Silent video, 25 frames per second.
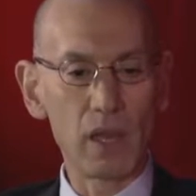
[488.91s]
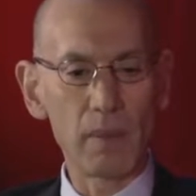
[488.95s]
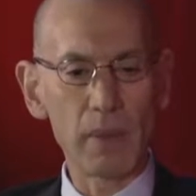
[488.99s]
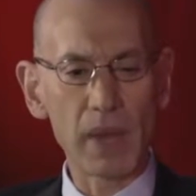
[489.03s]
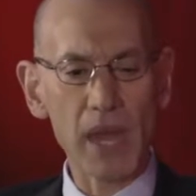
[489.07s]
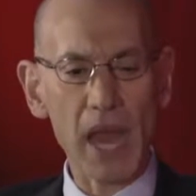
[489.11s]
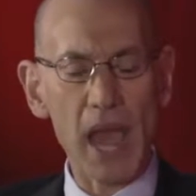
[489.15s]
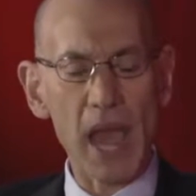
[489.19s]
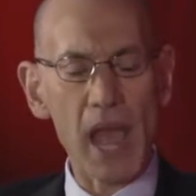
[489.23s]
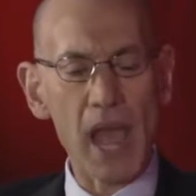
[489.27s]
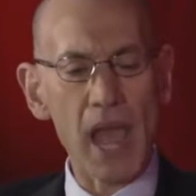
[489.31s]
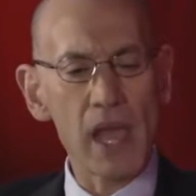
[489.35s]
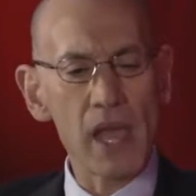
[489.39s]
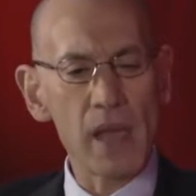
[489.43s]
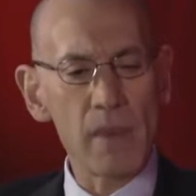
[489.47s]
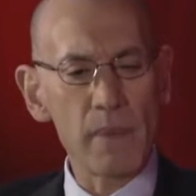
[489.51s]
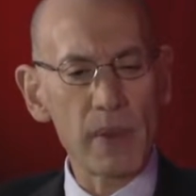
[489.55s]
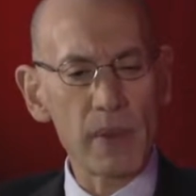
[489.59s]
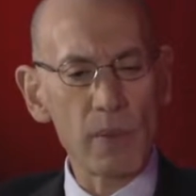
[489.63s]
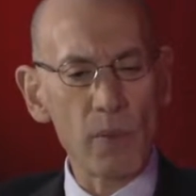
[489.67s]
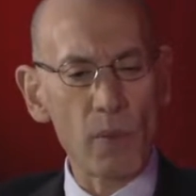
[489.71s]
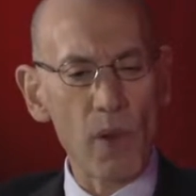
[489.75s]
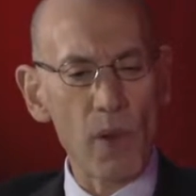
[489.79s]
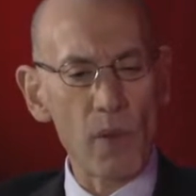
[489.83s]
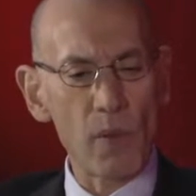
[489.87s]
But, I,
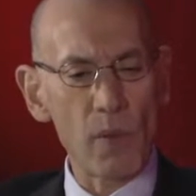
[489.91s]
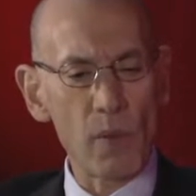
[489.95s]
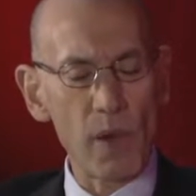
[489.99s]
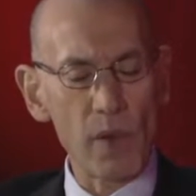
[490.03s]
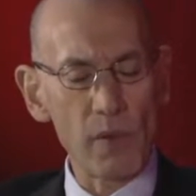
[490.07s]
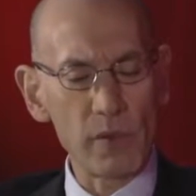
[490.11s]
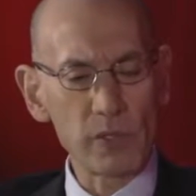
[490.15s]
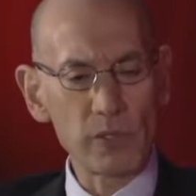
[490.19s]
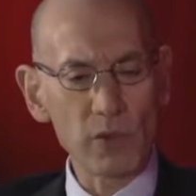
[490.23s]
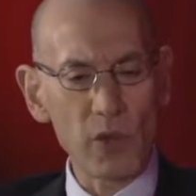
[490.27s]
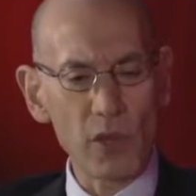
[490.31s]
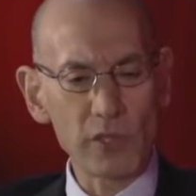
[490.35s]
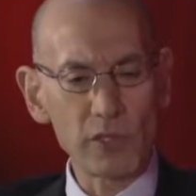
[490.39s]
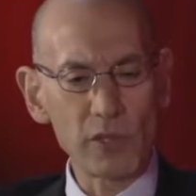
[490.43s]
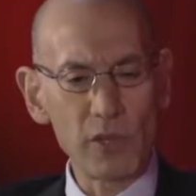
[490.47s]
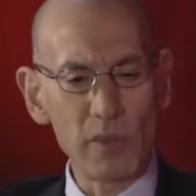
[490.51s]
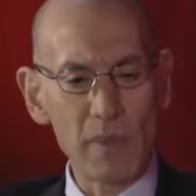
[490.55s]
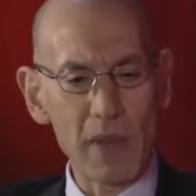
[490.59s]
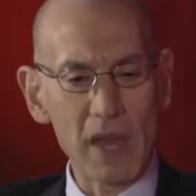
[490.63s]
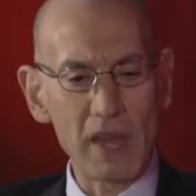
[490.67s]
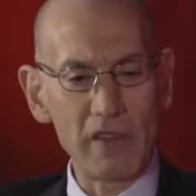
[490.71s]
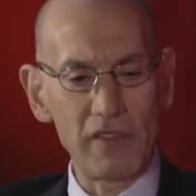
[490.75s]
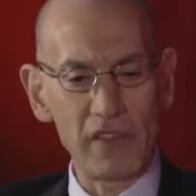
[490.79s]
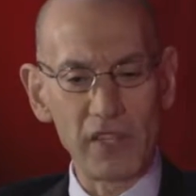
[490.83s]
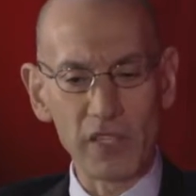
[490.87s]
but what, what was also
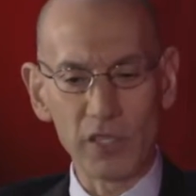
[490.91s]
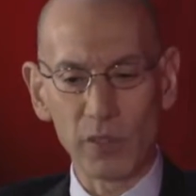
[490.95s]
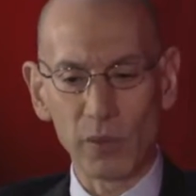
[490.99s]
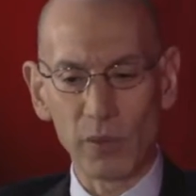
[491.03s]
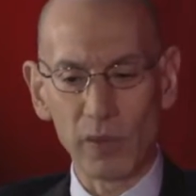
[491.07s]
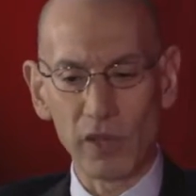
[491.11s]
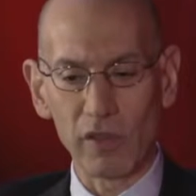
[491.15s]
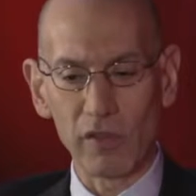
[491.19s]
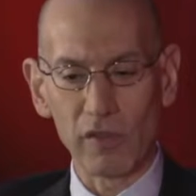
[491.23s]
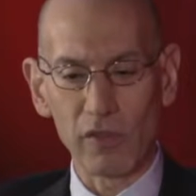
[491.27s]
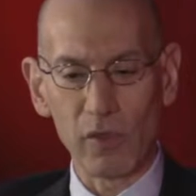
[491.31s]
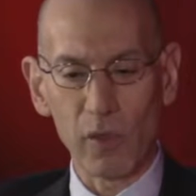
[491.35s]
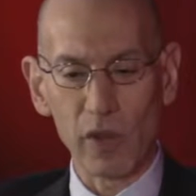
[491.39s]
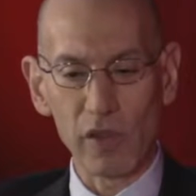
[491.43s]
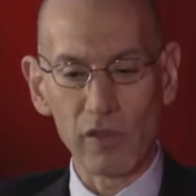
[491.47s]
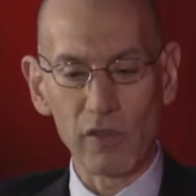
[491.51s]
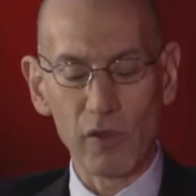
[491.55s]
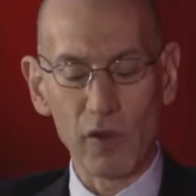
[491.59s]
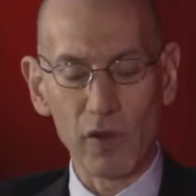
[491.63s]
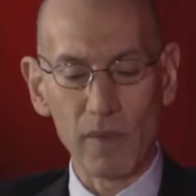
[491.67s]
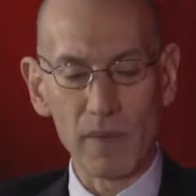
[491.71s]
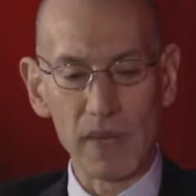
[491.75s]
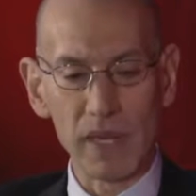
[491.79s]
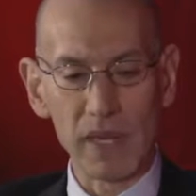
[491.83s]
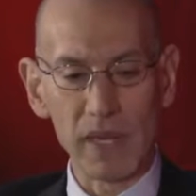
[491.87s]
beneficial with a
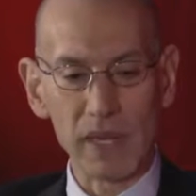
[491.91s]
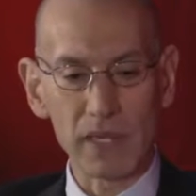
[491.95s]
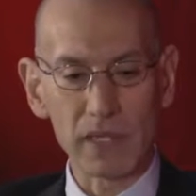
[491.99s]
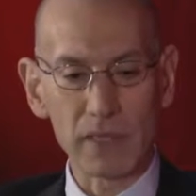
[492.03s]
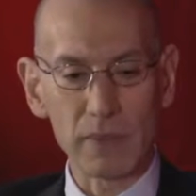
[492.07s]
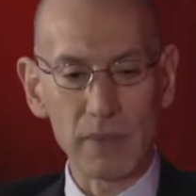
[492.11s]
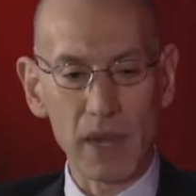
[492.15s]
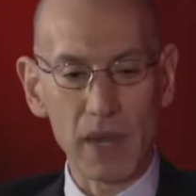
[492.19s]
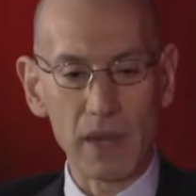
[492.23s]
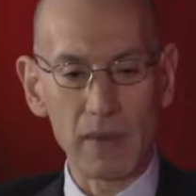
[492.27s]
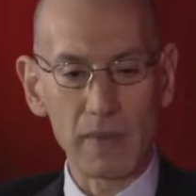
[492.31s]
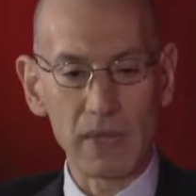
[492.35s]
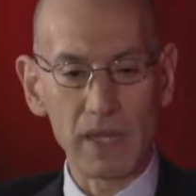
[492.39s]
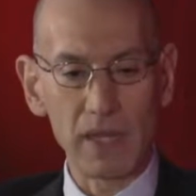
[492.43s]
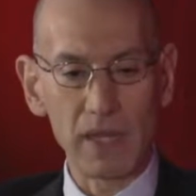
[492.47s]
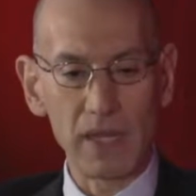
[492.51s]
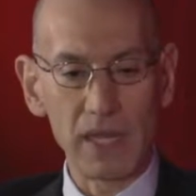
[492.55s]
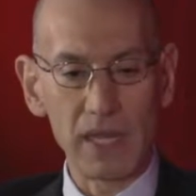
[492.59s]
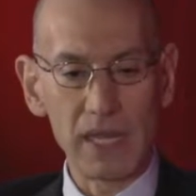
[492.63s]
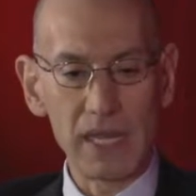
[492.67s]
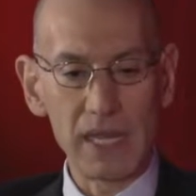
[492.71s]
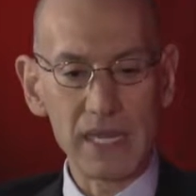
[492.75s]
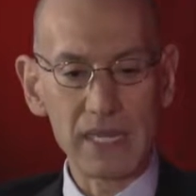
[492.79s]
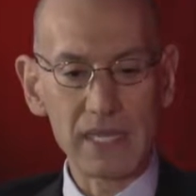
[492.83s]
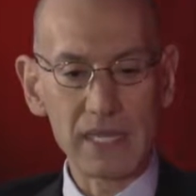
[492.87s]
44 minute experiment
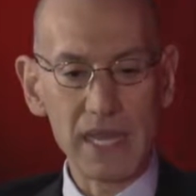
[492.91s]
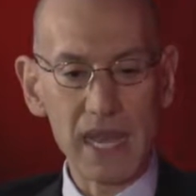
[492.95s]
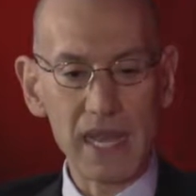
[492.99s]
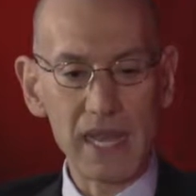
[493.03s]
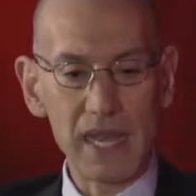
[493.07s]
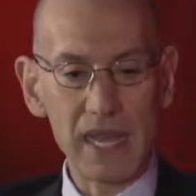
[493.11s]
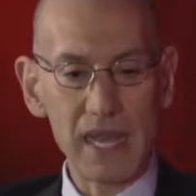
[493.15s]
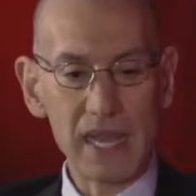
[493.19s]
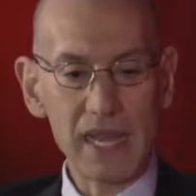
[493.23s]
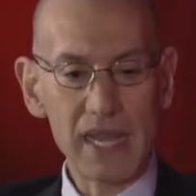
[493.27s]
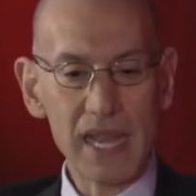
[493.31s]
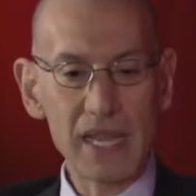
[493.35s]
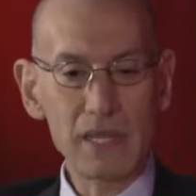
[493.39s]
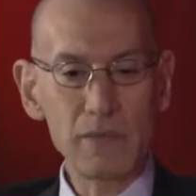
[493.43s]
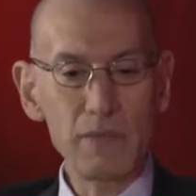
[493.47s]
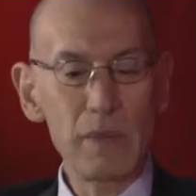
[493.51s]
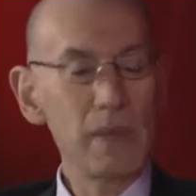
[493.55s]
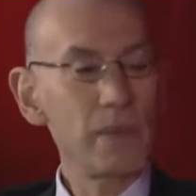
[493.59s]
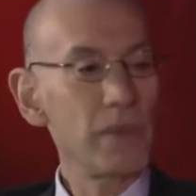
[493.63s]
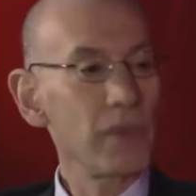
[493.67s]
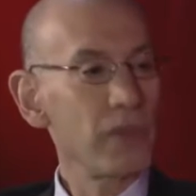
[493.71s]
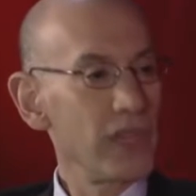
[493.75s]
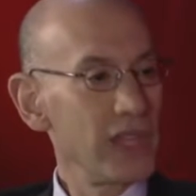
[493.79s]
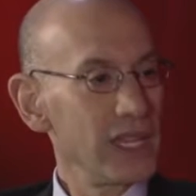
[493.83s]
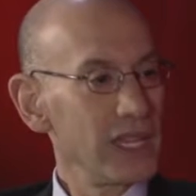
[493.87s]
is that it gets
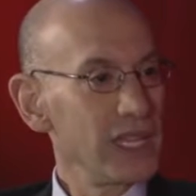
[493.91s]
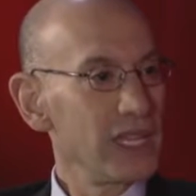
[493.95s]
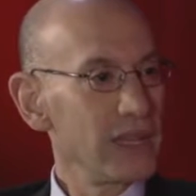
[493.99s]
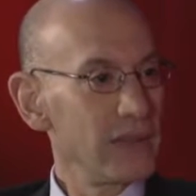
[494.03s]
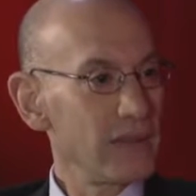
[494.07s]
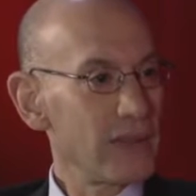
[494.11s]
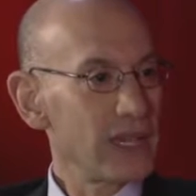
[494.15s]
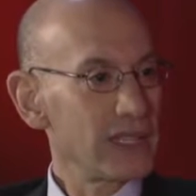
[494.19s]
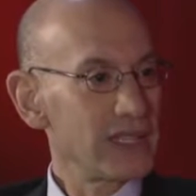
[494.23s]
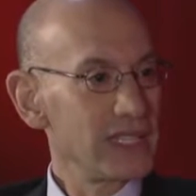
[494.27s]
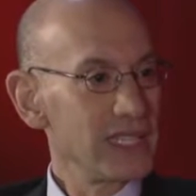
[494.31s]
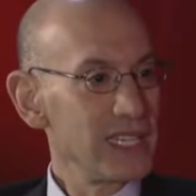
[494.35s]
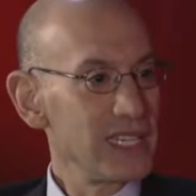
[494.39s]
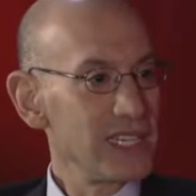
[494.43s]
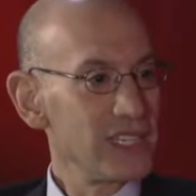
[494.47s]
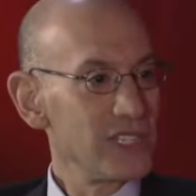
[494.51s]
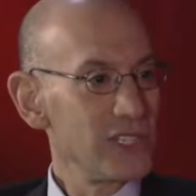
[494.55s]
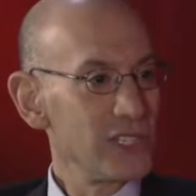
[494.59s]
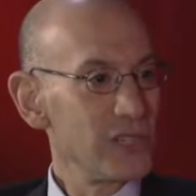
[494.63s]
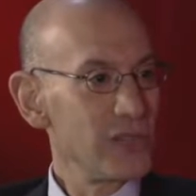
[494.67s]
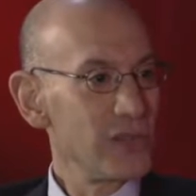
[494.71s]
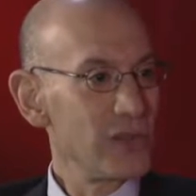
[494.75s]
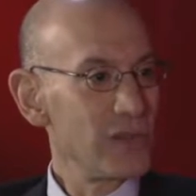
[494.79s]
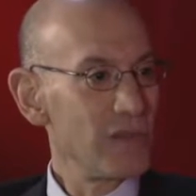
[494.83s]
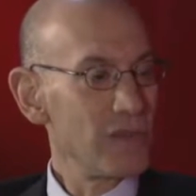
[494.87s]
people thinking about the
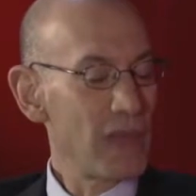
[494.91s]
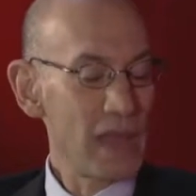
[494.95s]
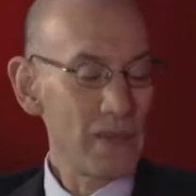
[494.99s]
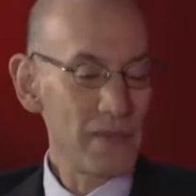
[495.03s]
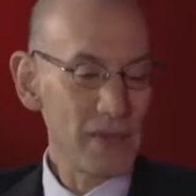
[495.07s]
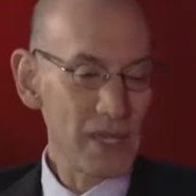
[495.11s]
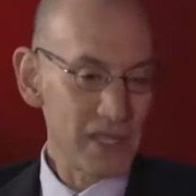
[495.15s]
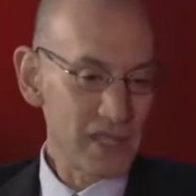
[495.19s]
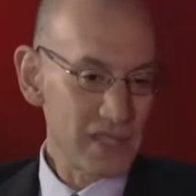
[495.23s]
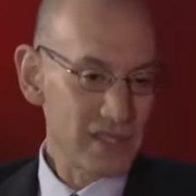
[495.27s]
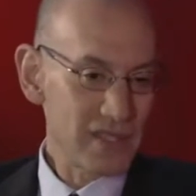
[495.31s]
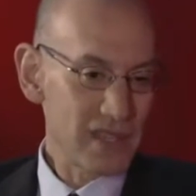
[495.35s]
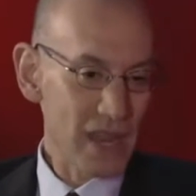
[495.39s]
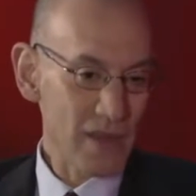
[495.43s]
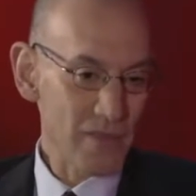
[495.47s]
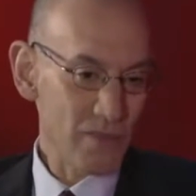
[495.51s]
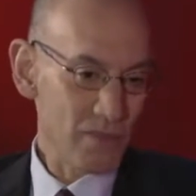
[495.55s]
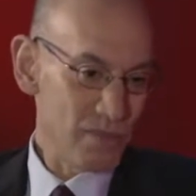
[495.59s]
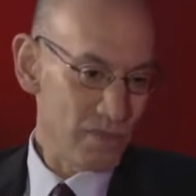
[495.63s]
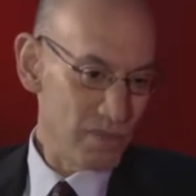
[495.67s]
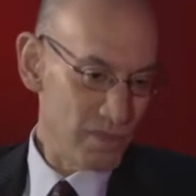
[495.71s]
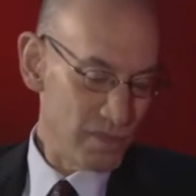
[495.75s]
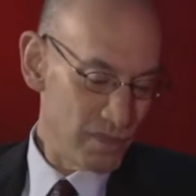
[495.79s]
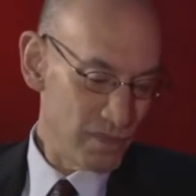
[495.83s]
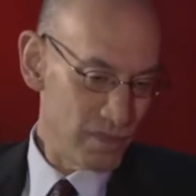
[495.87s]
issue, maybe in the
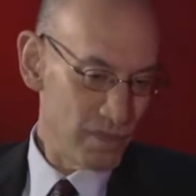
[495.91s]
same